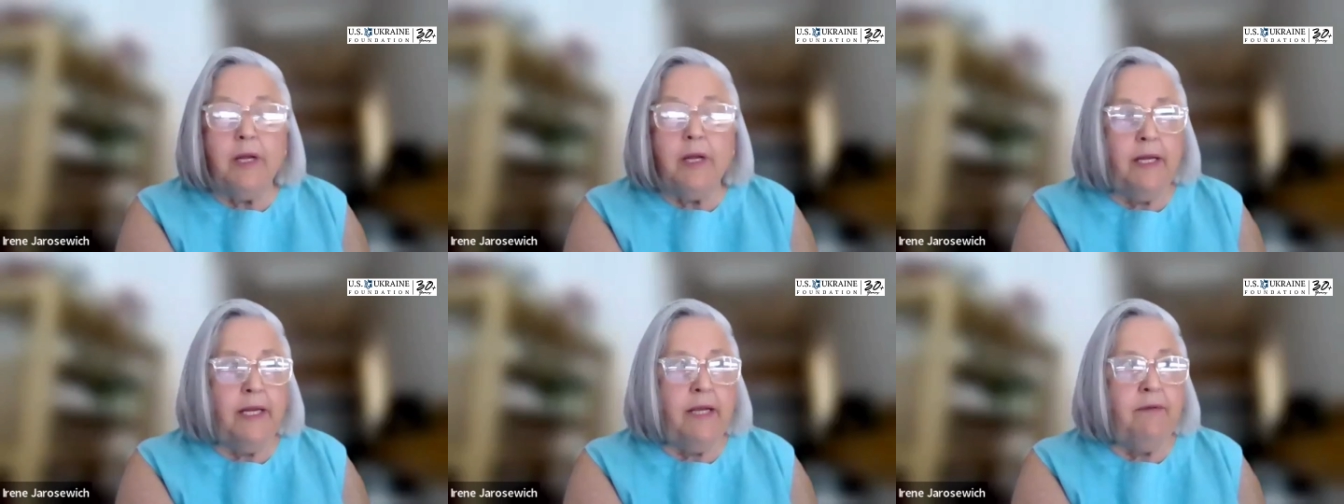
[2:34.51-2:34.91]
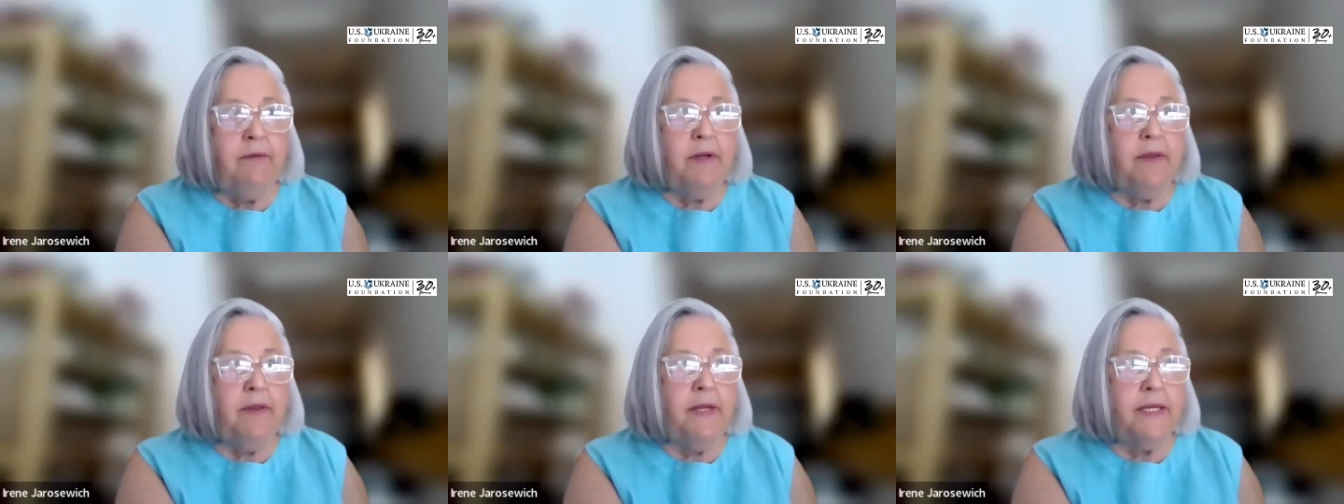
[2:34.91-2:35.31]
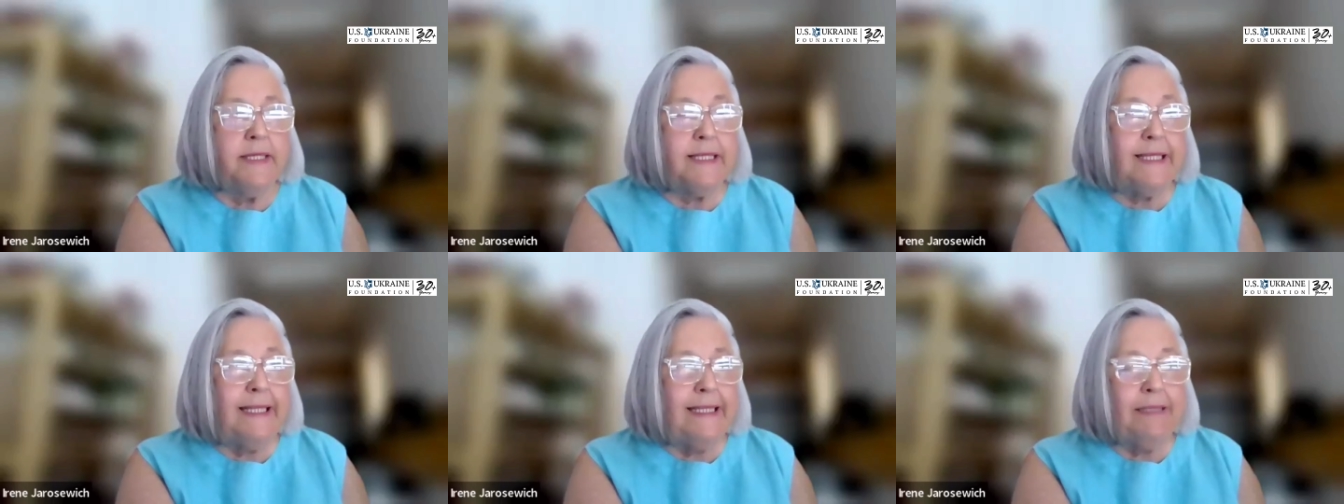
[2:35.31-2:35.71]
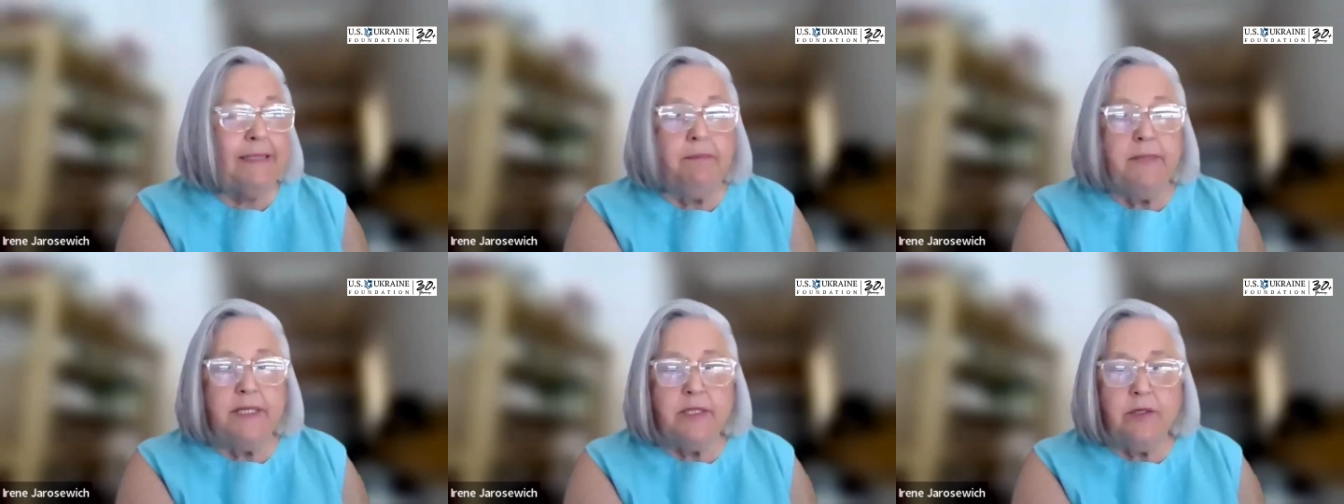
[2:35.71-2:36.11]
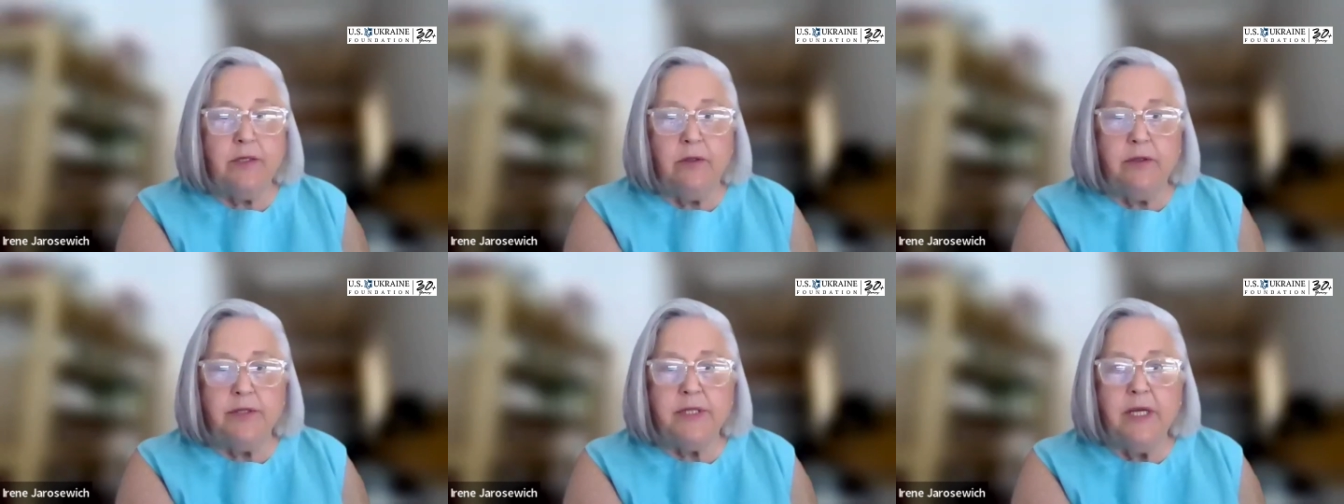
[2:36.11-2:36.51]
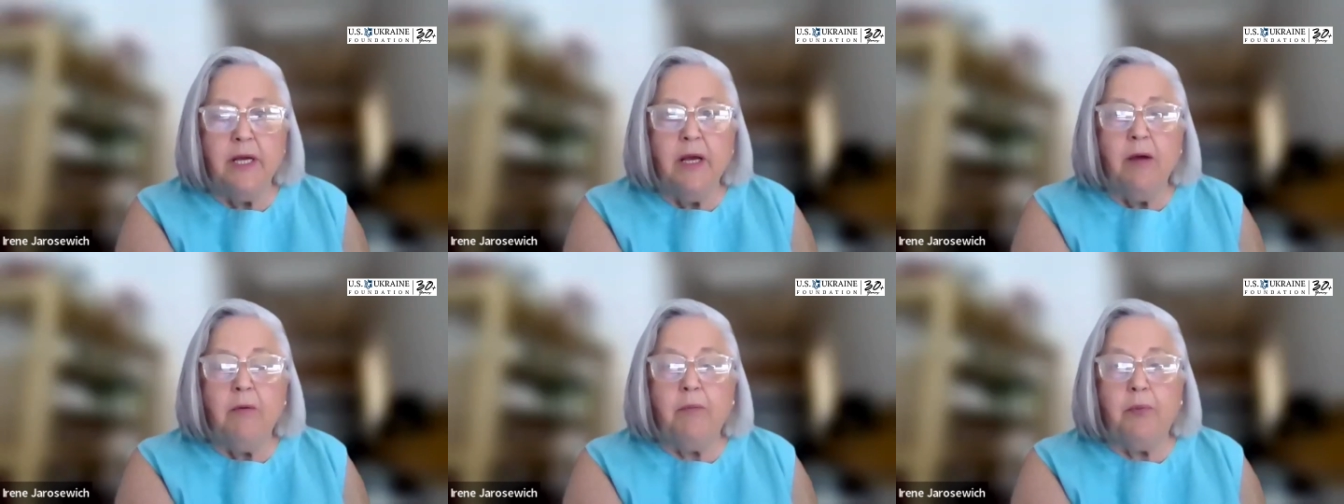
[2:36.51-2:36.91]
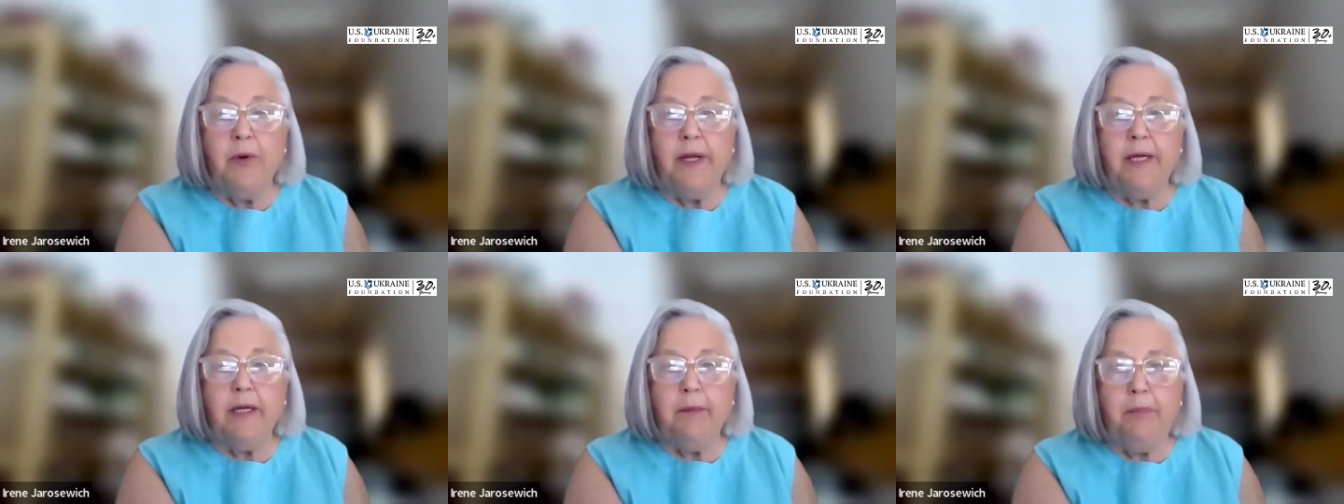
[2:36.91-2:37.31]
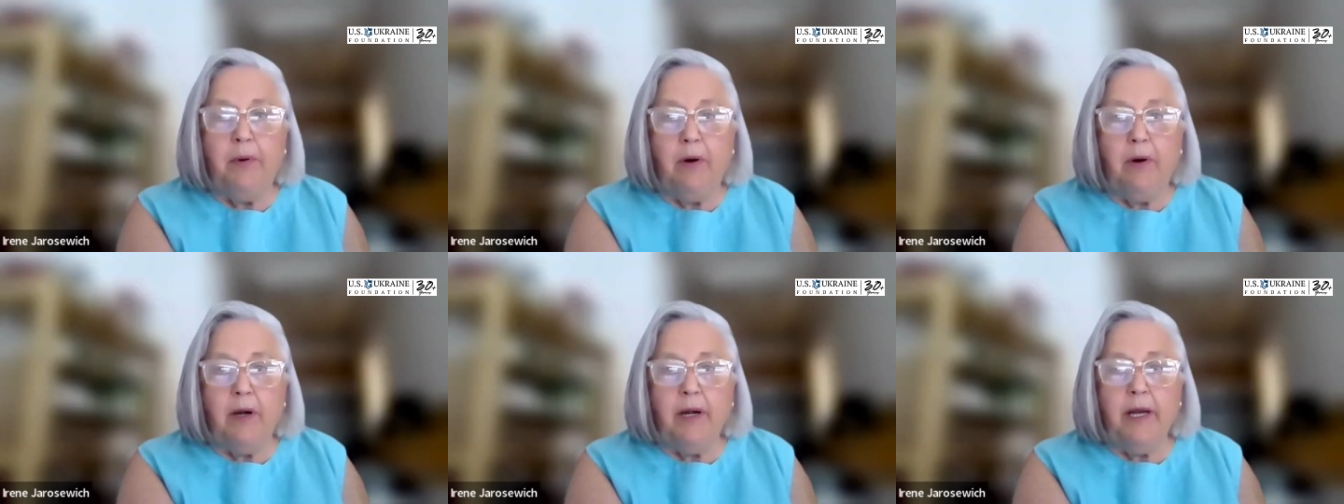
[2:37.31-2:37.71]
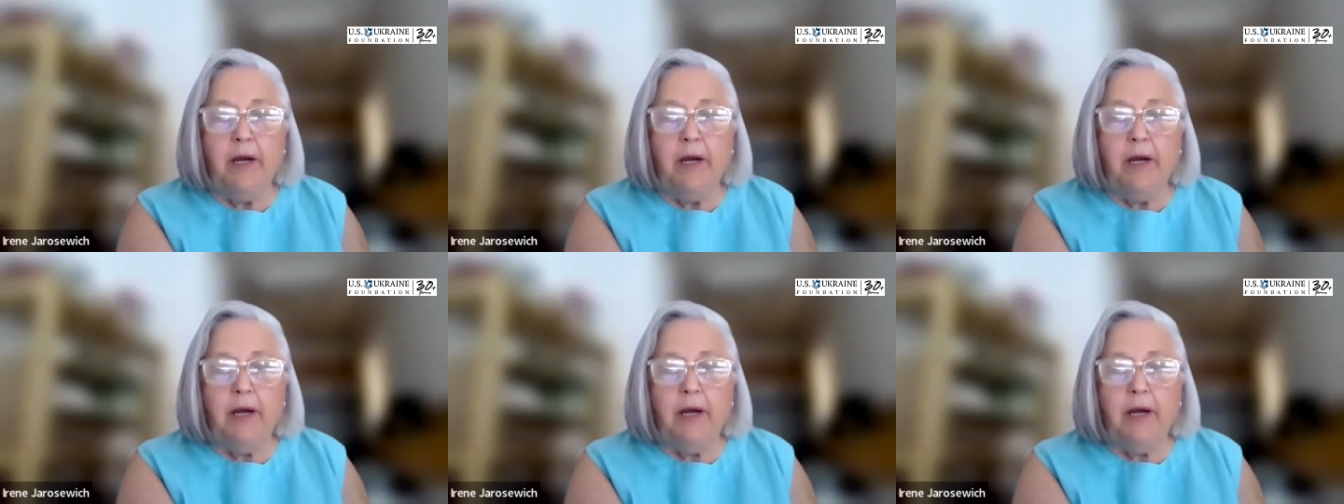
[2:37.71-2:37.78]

can even things like missiles break it apart.